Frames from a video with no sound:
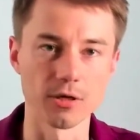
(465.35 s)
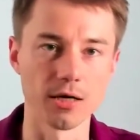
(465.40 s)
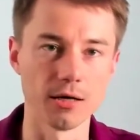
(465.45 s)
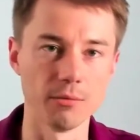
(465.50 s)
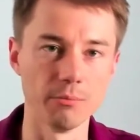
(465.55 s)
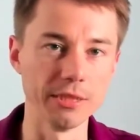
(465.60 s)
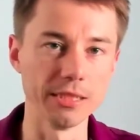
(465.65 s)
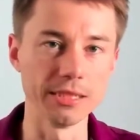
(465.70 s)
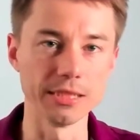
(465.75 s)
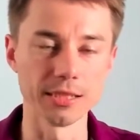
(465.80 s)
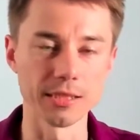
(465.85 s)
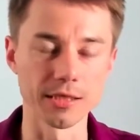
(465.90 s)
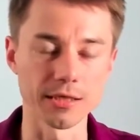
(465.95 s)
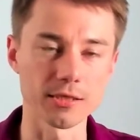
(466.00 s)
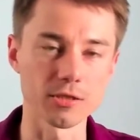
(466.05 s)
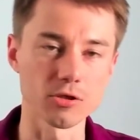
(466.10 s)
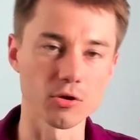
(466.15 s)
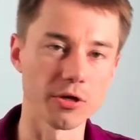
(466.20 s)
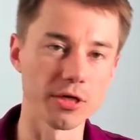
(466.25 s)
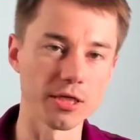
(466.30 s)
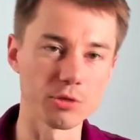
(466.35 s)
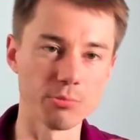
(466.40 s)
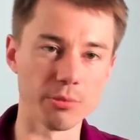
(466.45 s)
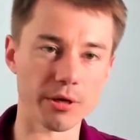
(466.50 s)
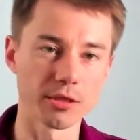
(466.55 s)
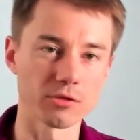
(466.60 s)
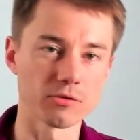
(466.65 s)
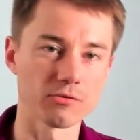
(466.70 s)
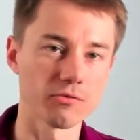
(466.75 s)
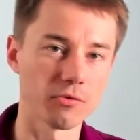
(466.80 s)
meetings, so he's
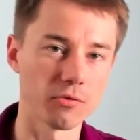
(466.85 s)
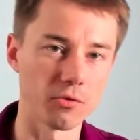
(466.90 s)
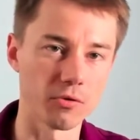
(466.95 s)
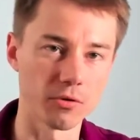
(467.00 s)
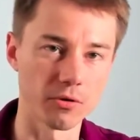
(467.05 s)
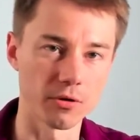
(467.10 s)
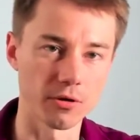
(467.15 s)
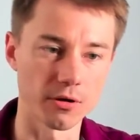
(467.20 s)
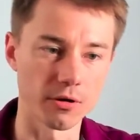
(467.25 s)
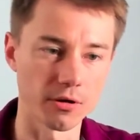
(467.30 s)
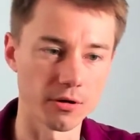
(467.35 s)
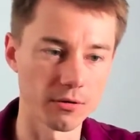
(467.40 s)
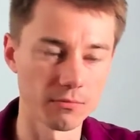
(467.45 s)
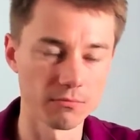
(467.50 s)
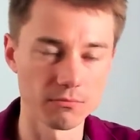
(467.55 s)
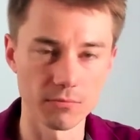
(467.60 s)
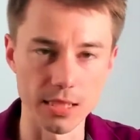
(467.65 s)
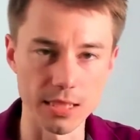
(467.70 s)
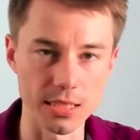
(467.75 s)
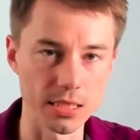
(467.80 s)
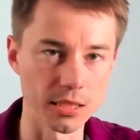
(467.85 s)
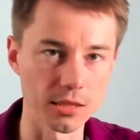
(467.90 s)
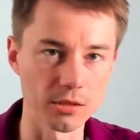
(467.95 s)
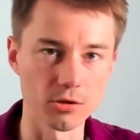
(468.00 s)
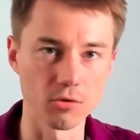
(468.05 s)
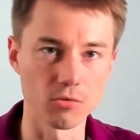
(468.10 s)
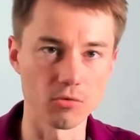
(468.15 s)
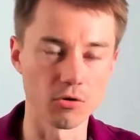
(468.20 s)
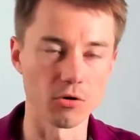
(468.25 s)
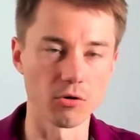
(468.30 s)
better for a
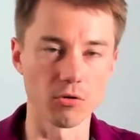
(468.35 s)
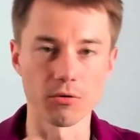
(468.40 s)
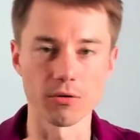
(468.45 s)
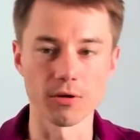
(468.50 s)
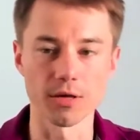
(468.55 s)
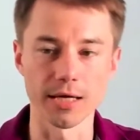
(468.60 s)
CTO role,